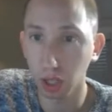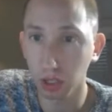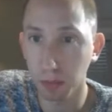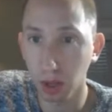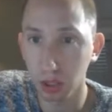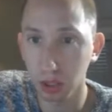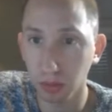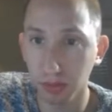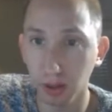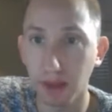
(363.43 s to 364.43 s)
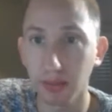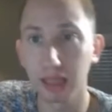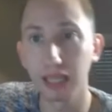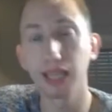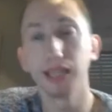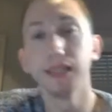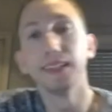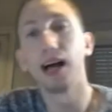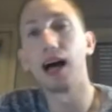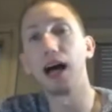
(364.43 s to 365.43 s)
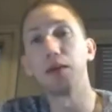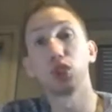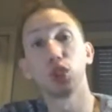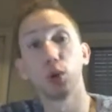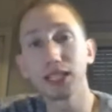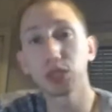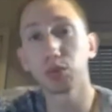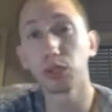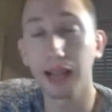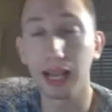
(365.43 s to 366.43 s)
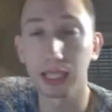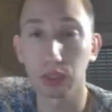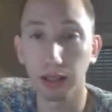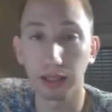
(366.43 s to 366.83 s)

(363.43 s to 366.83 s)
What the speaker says: the Neponset River and everything. So it is really nice, right?